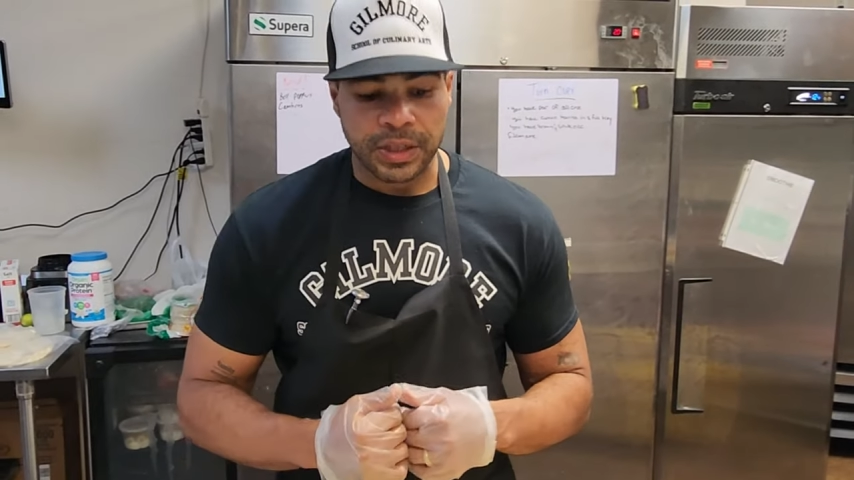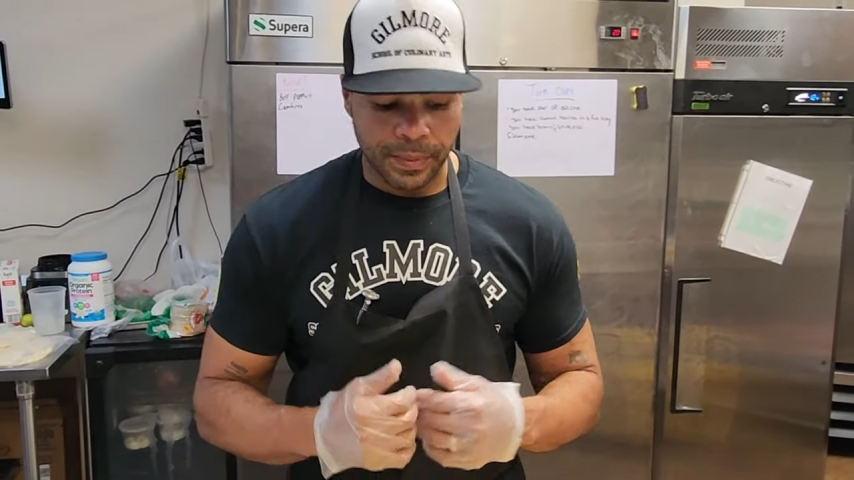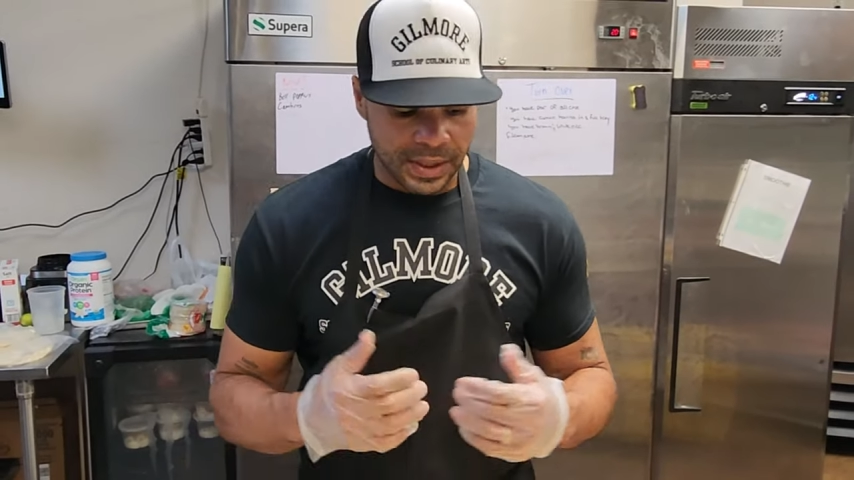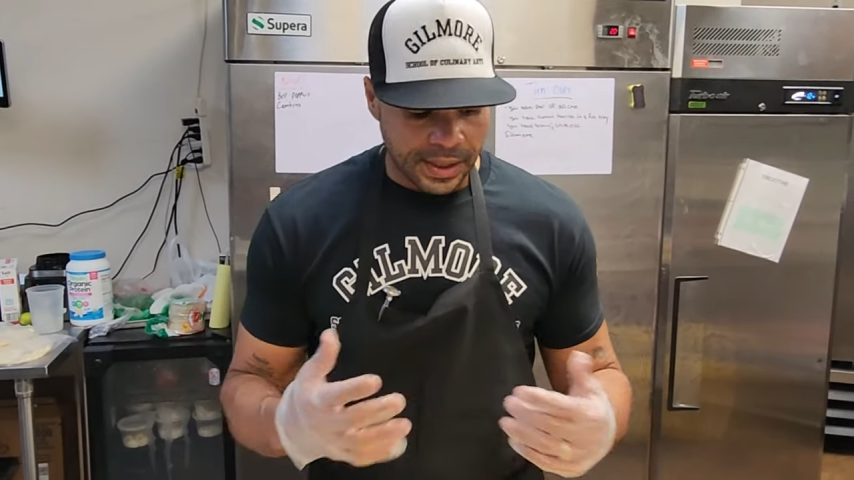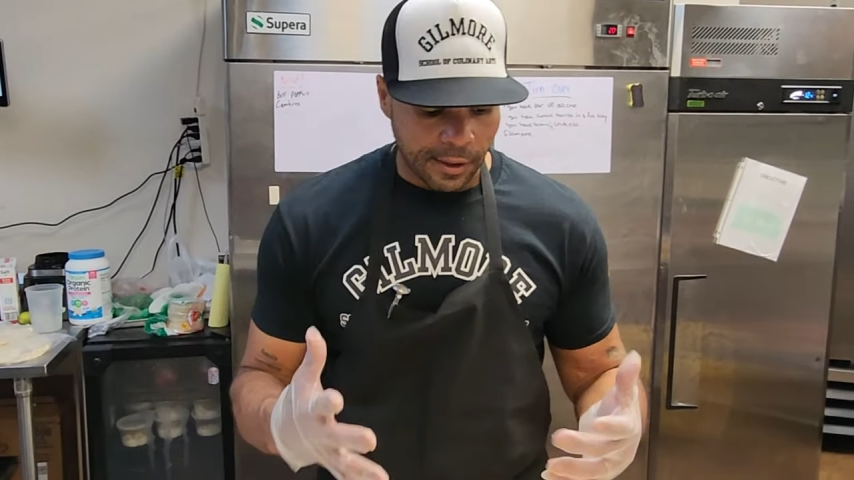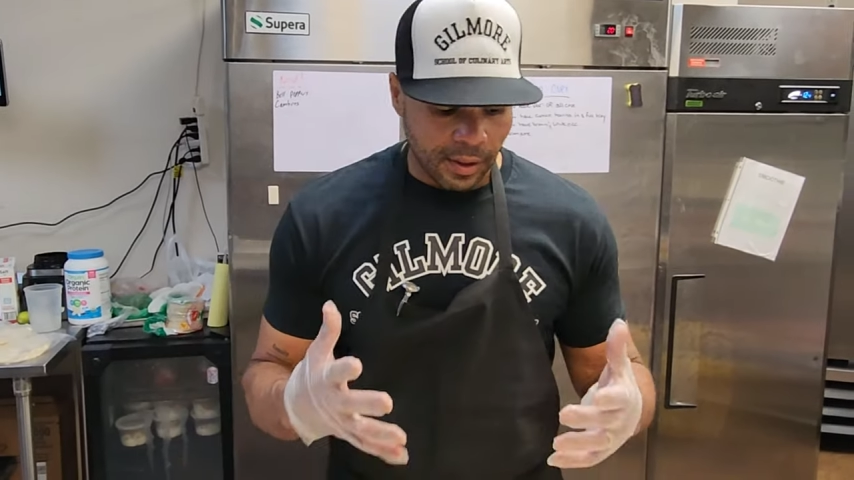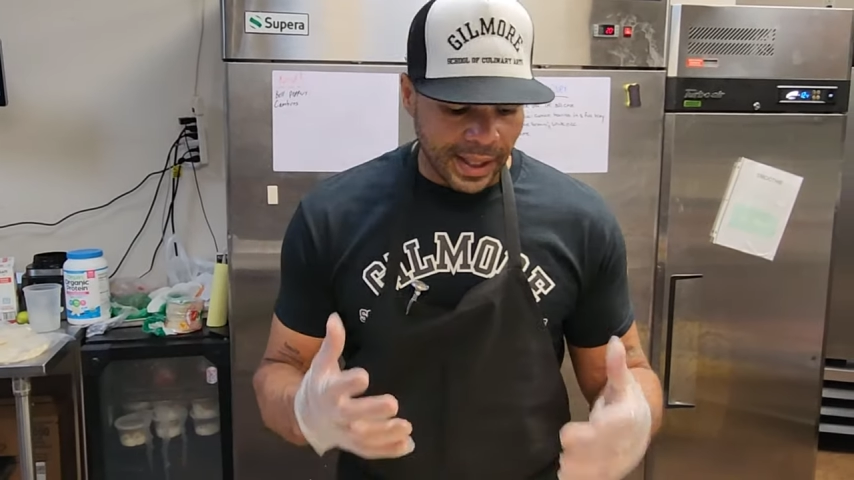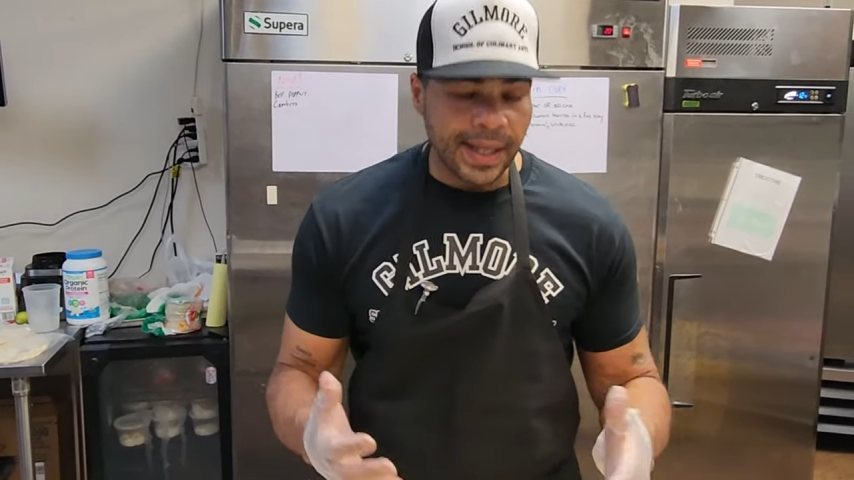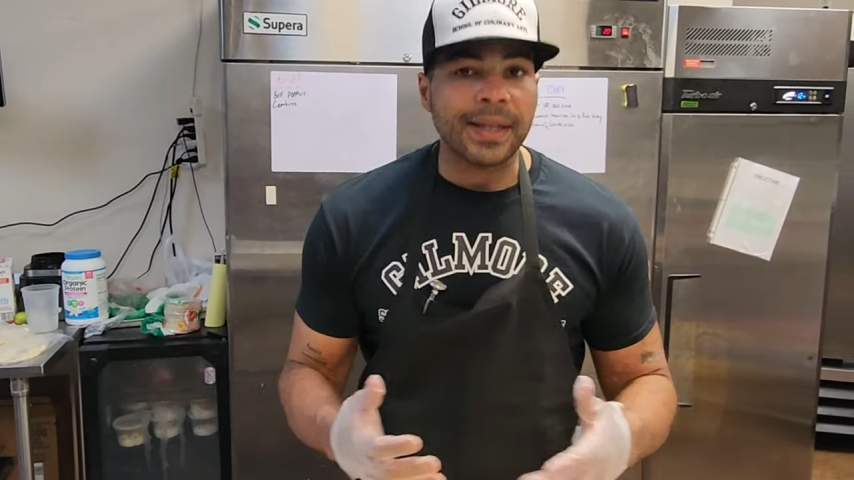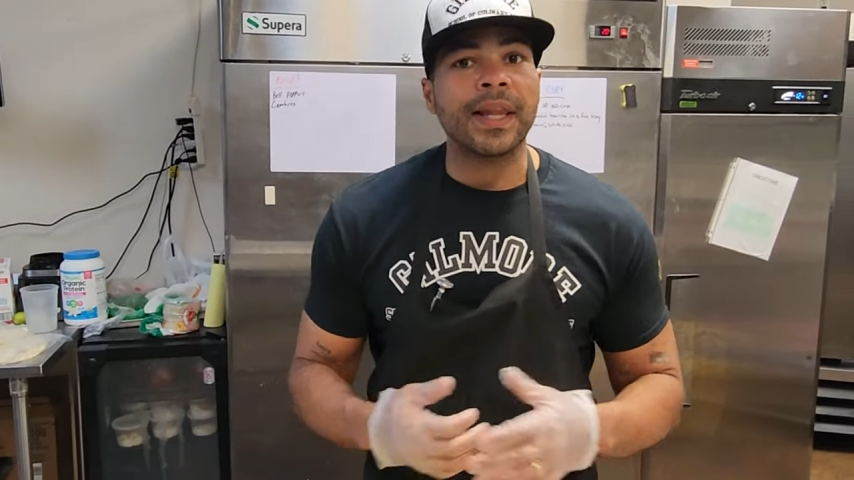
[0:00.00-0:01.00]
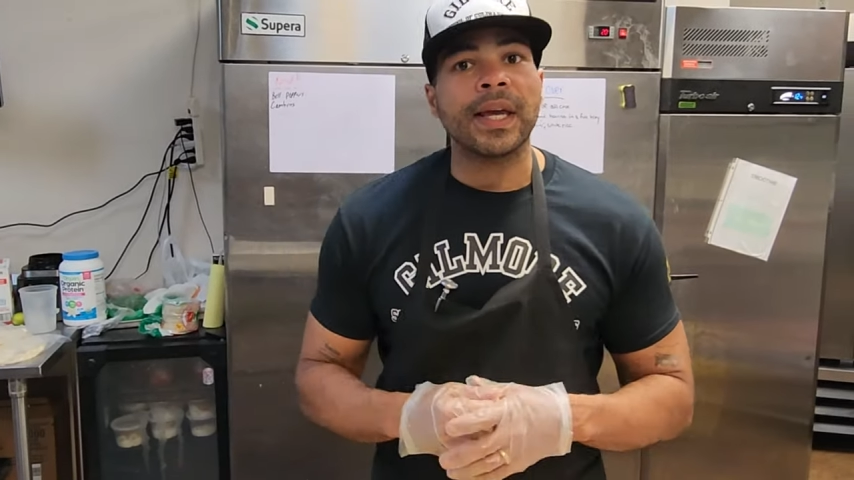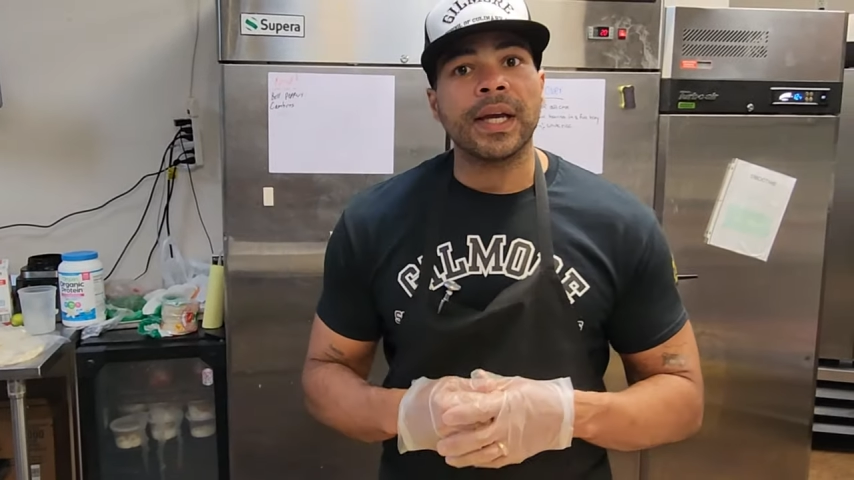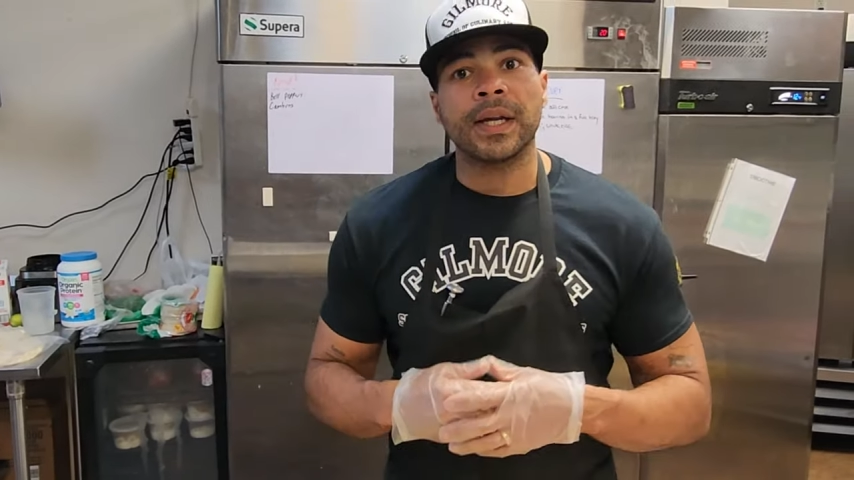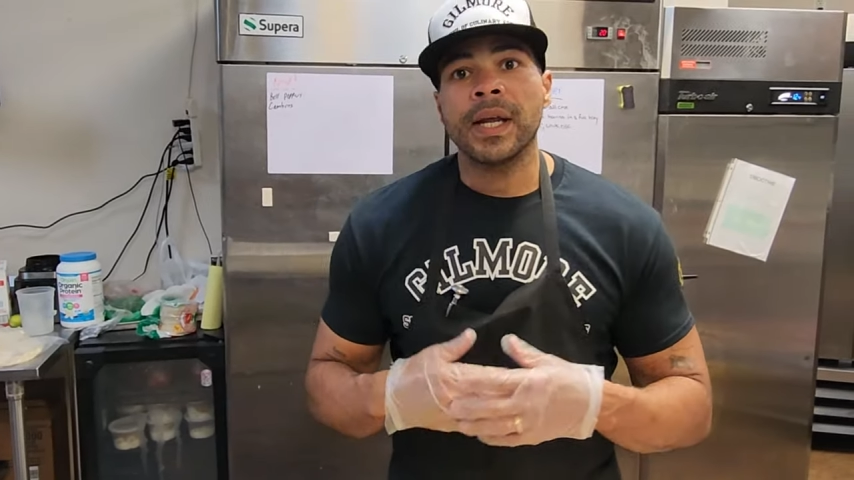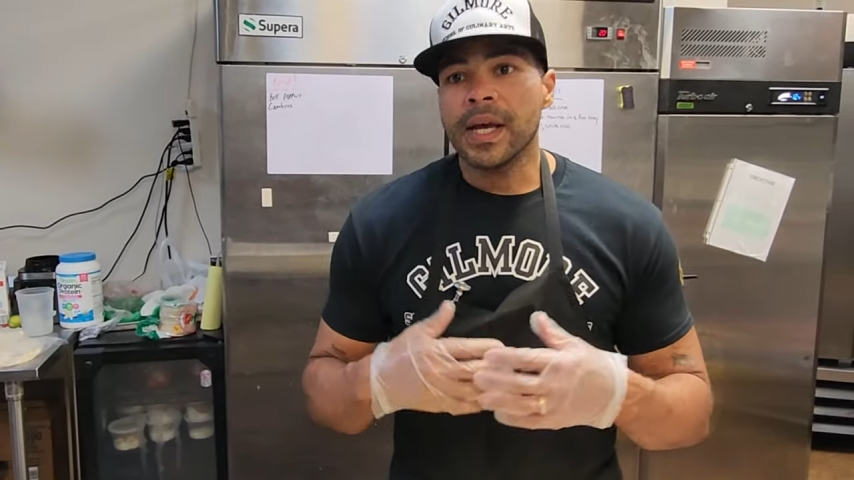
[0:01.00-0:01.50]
but still eat lean,